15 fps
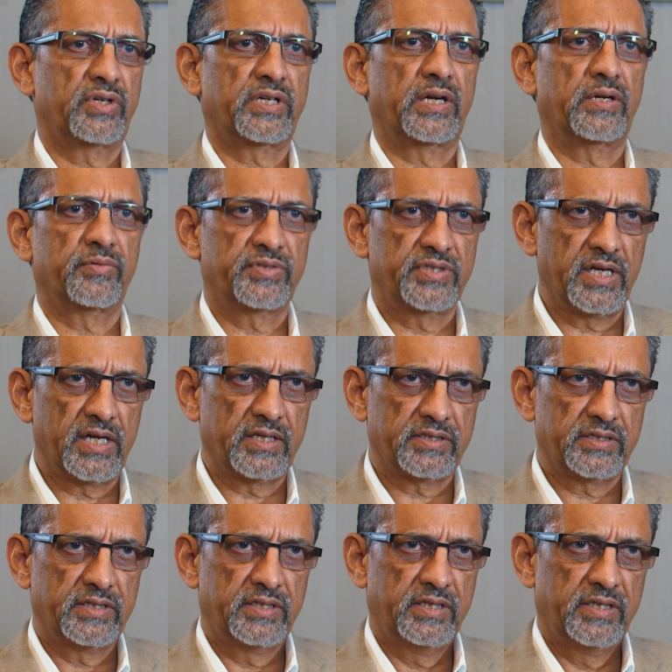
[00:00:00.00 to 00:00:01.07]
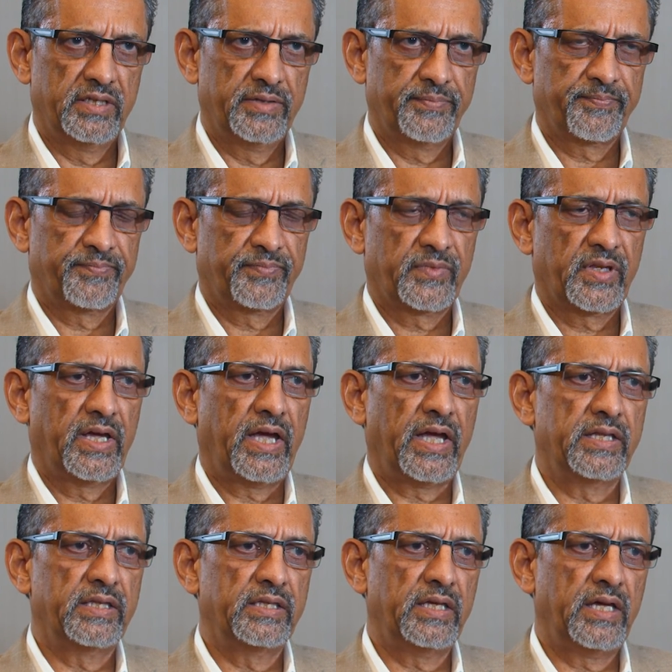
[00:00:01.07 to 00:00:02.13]
kind of cells.
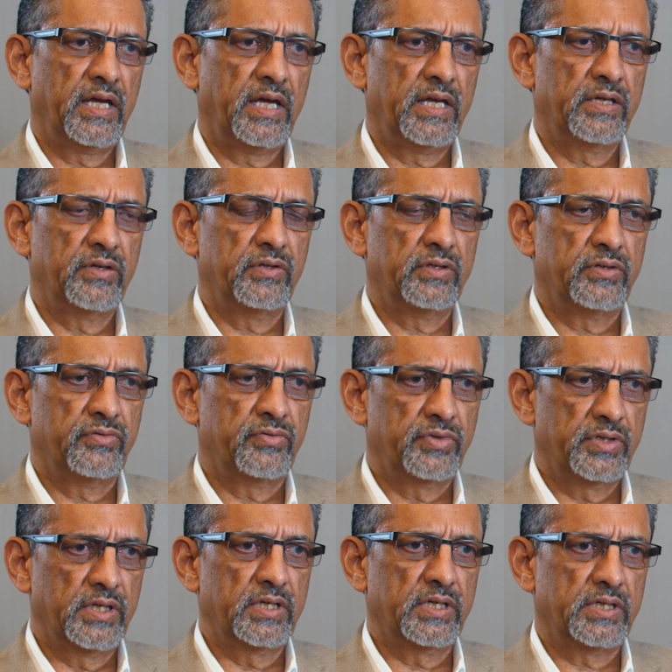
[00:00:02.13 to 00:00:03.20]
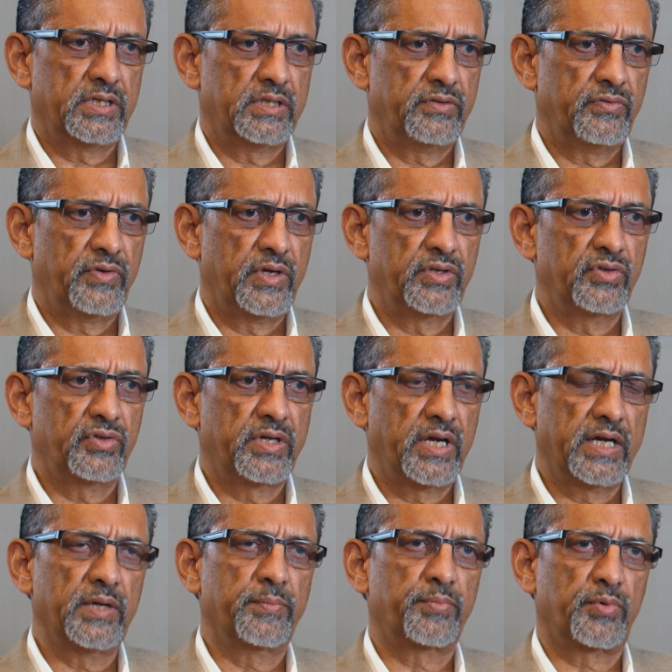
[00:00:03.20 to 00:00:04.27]
And really, when you
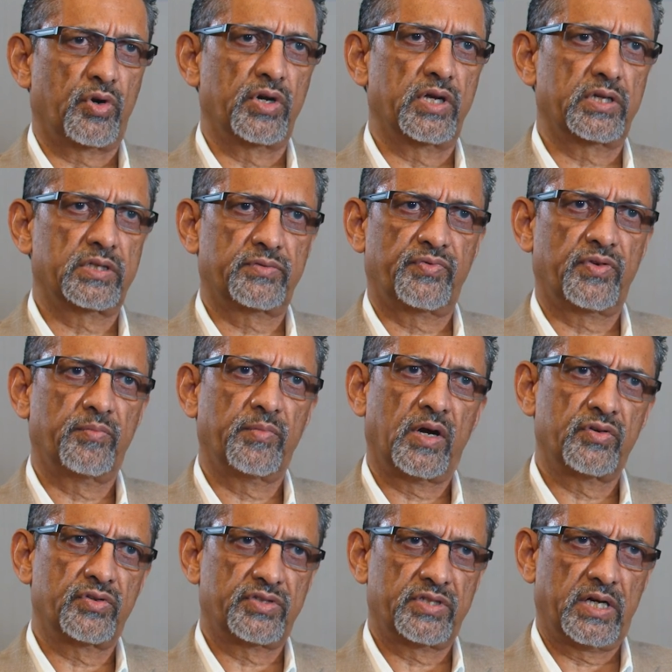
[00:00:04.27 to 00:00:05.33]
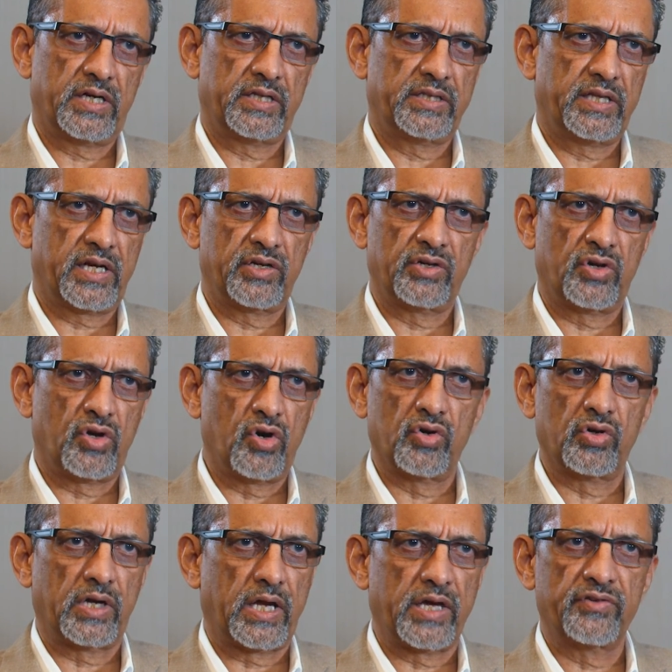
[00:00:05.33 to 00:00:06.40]
get a product from outside, there are no
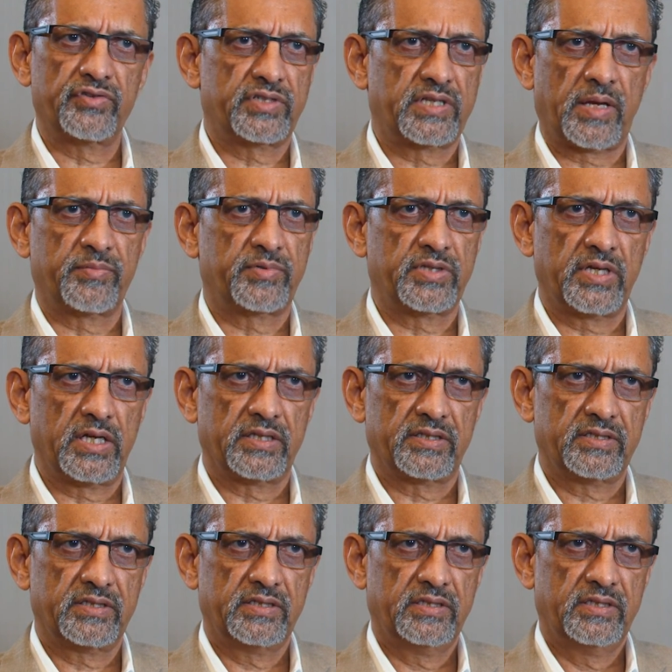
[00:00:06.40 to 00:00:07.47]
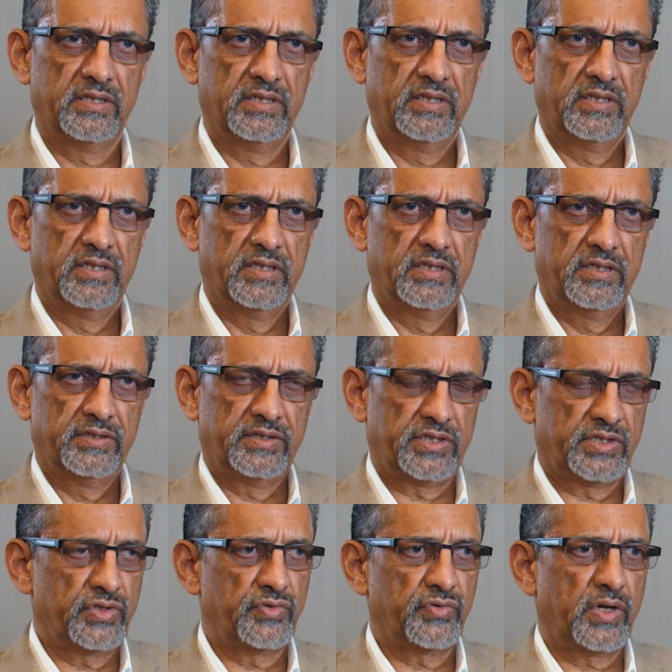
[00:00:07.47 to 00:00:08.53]
live stem cells.
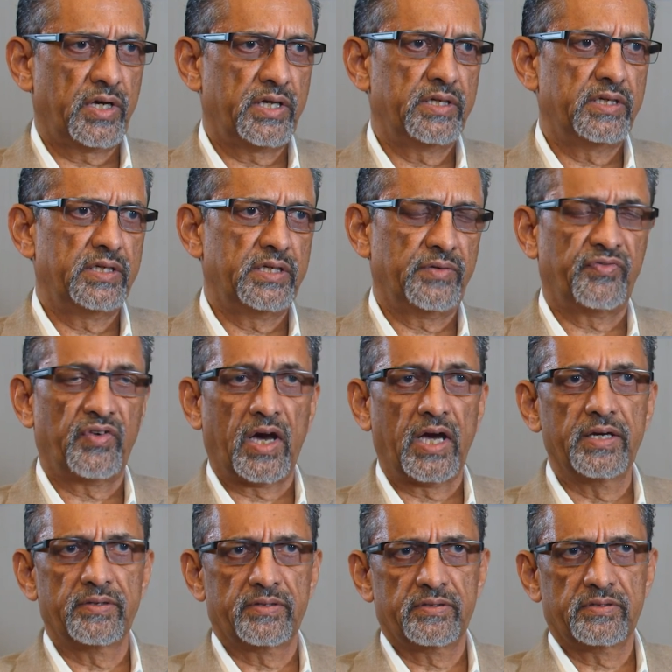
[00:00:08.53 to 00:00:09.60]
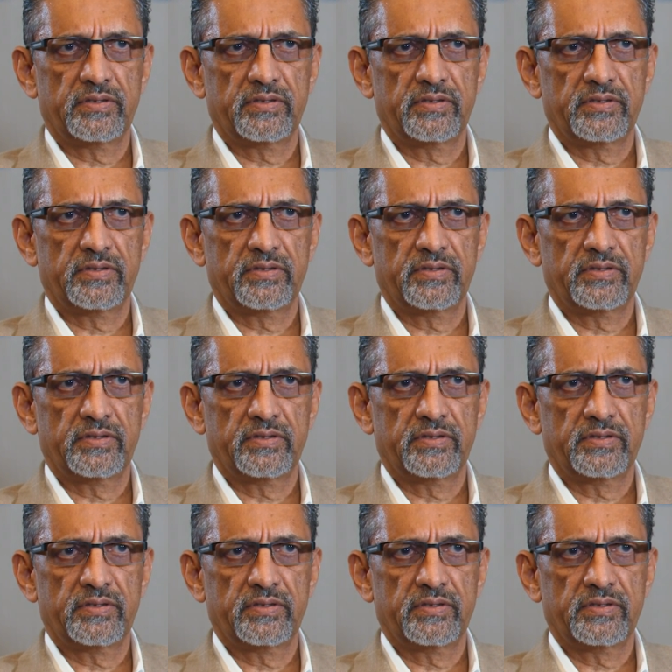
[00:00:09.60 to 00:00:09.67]
This is why if I